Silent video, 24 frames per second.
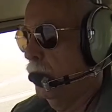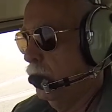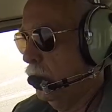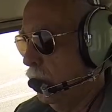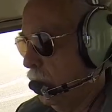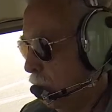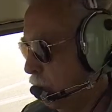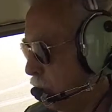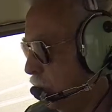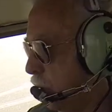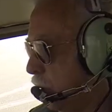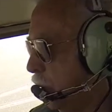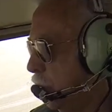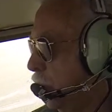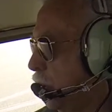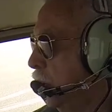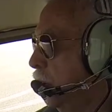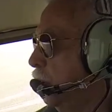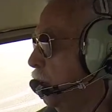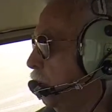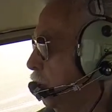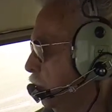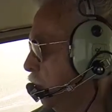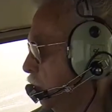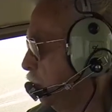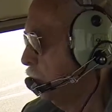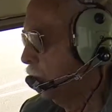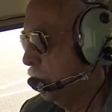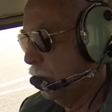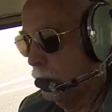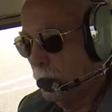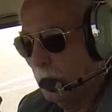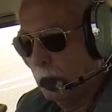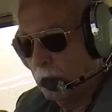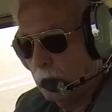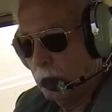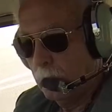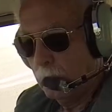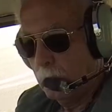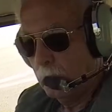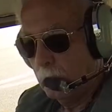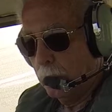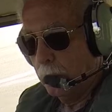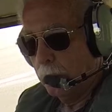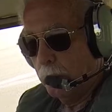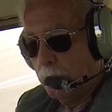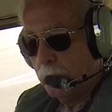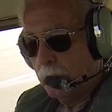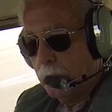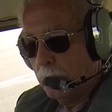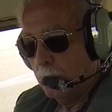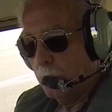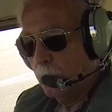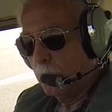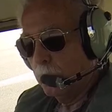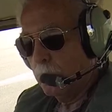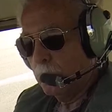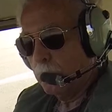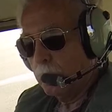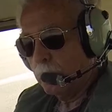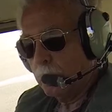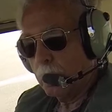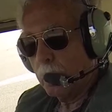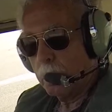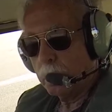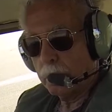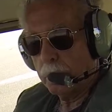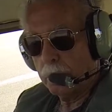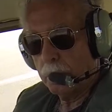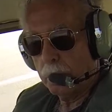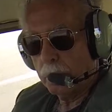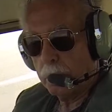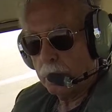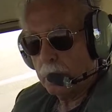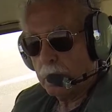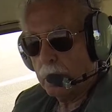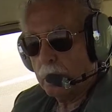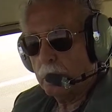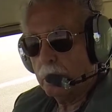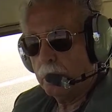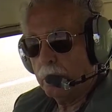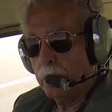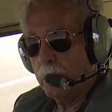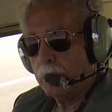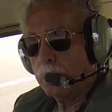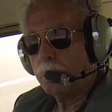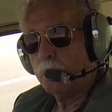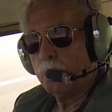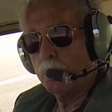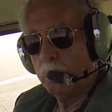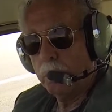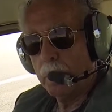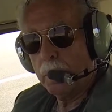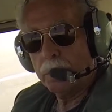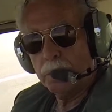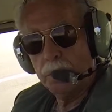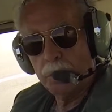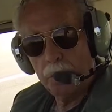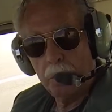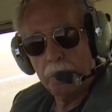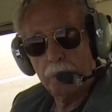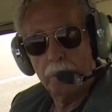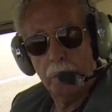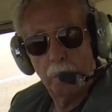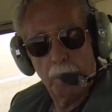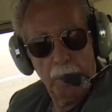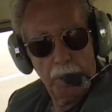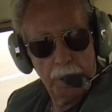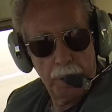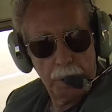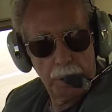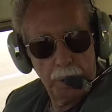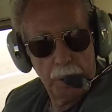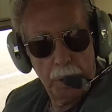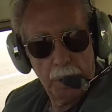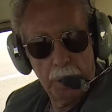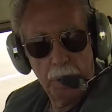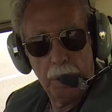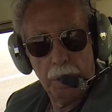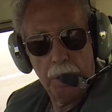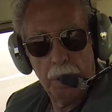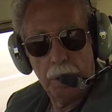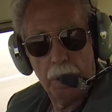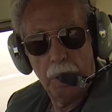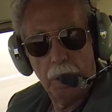Very good. When you're talking to the tower, that's the information they need.